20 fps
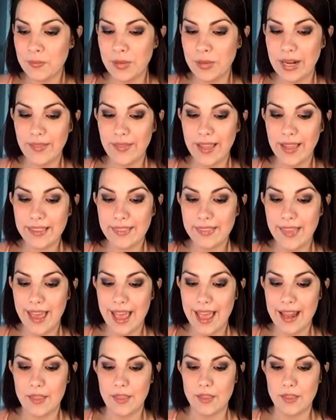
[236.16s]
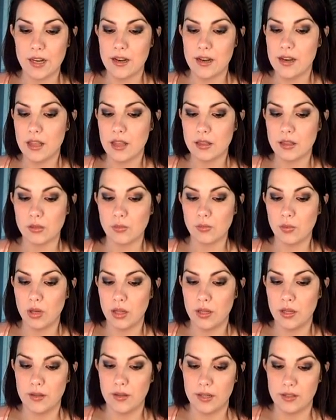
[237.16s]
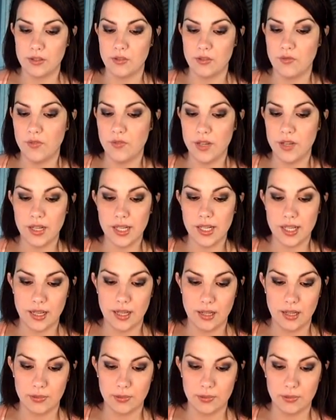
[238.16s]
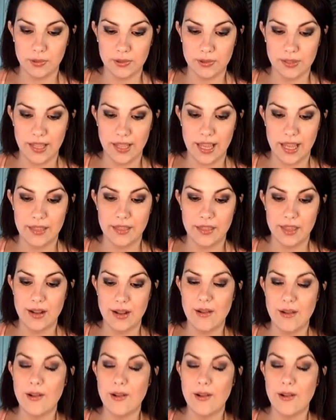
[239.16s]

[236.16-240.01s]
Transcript: But I like that. And then another one that is very comparable to that